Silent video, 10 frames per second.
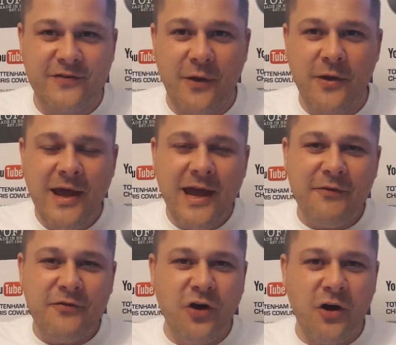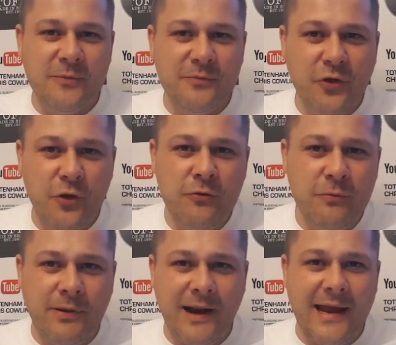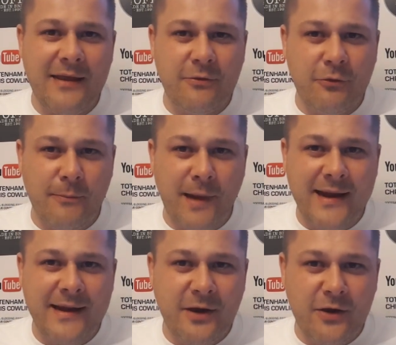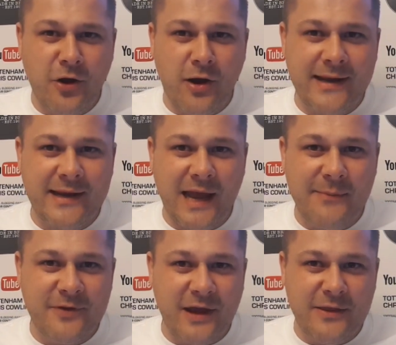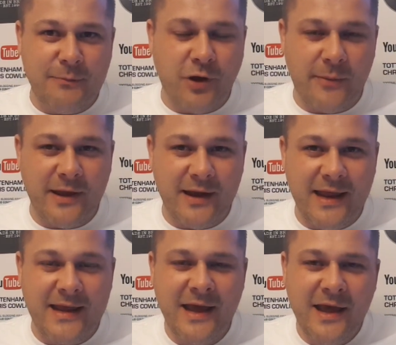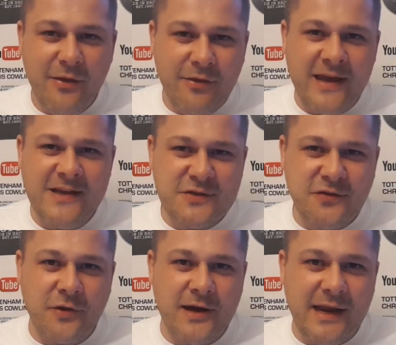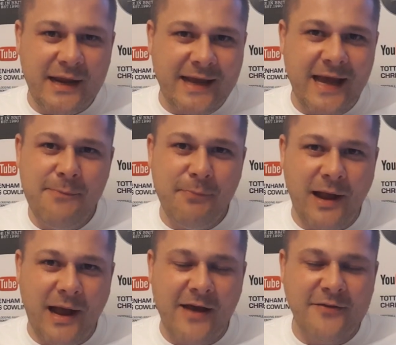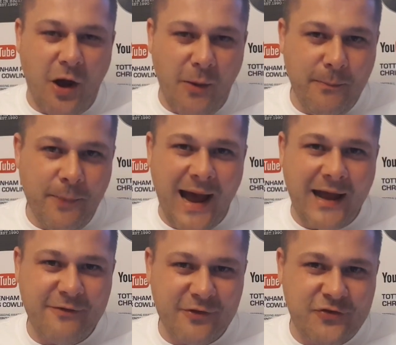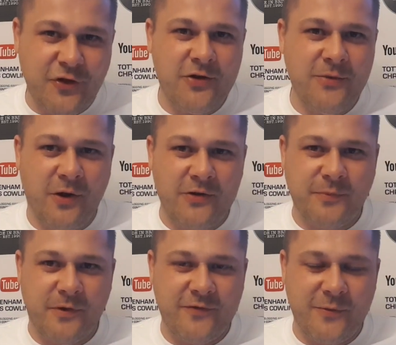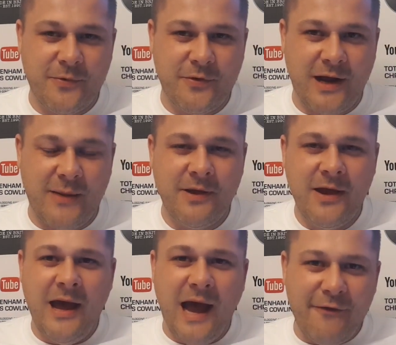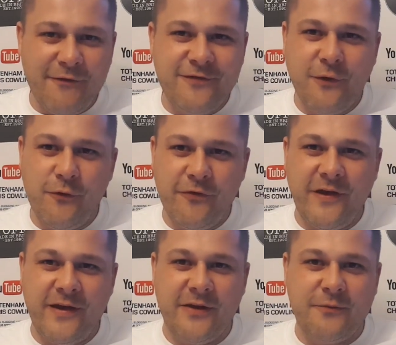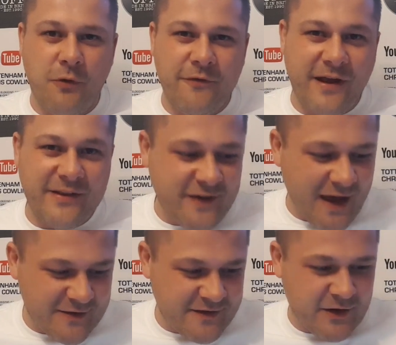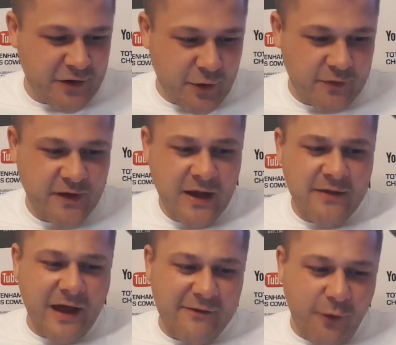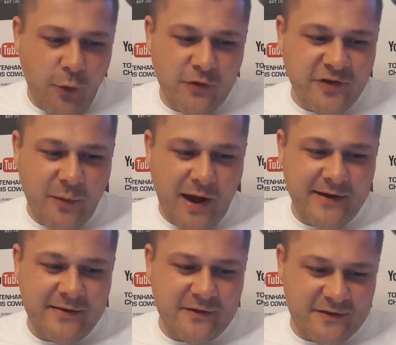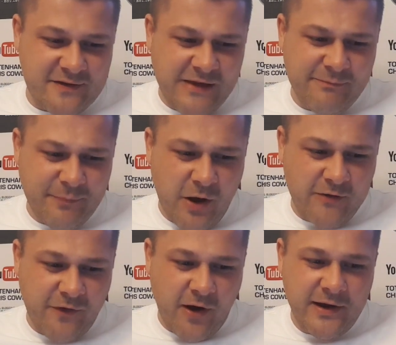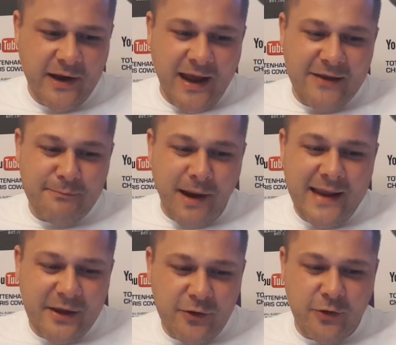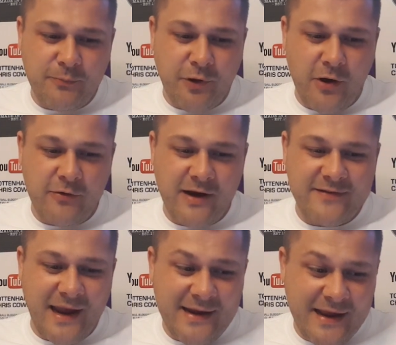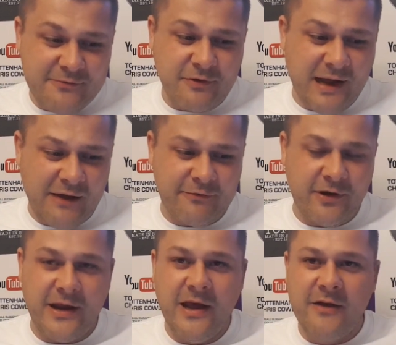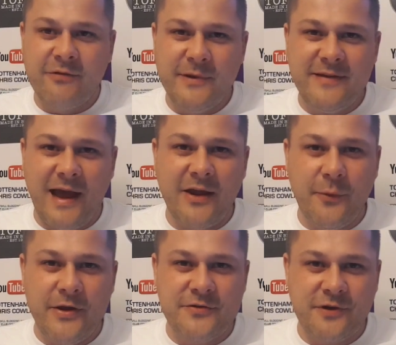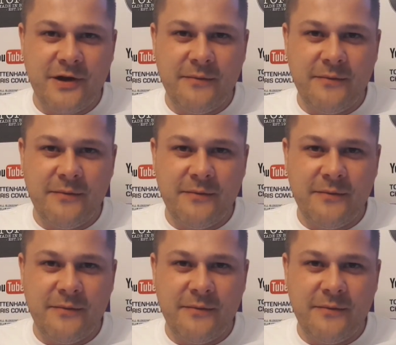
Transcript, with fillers: So if Tottenham do play the remaining 9 games in the Premier League, these 3 key players are back for Tottenham Hotspur Football Club at full fitness. What fantastic news. They have also added that Steven Bergwijn is making good progress in his recovery from his ankle injury.